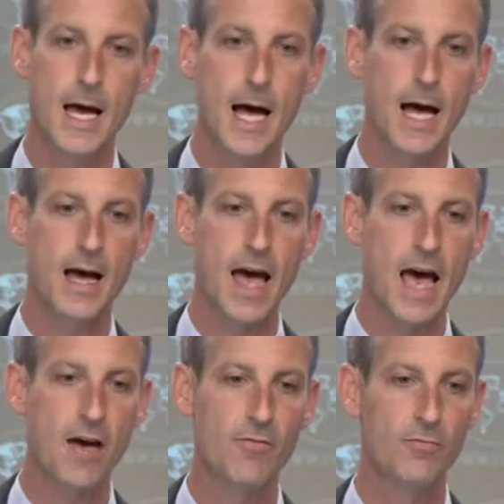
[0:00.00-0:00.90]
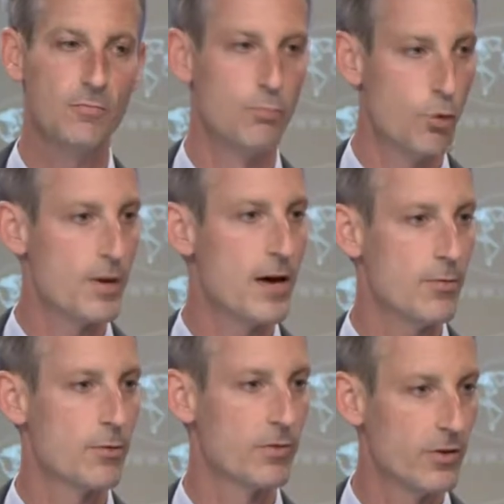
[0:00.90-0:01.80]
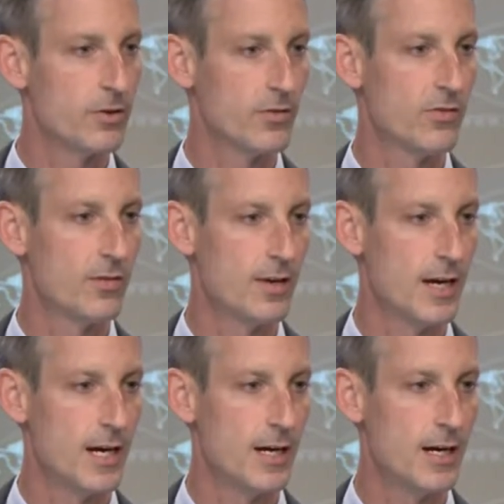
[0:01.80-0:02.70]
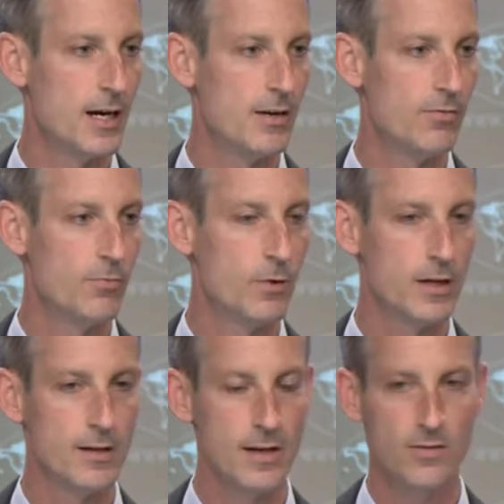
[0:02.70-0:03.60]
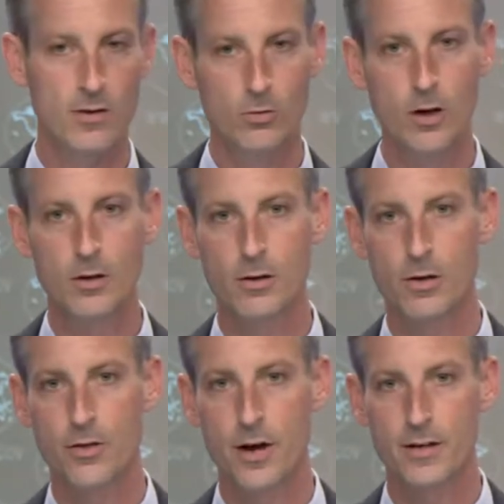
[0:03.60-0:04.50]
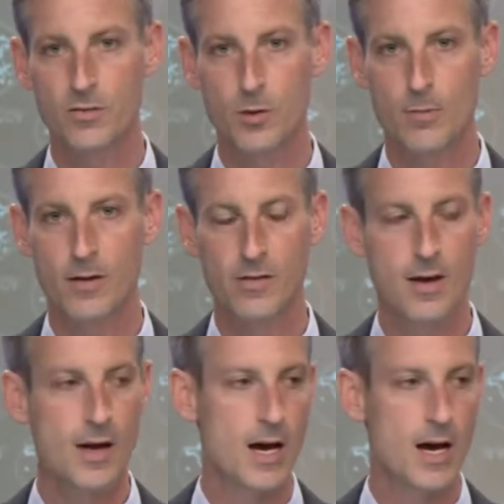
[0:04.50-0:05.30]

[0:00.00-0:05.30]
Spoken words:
have borne out the results of what is no longer a thought experiment.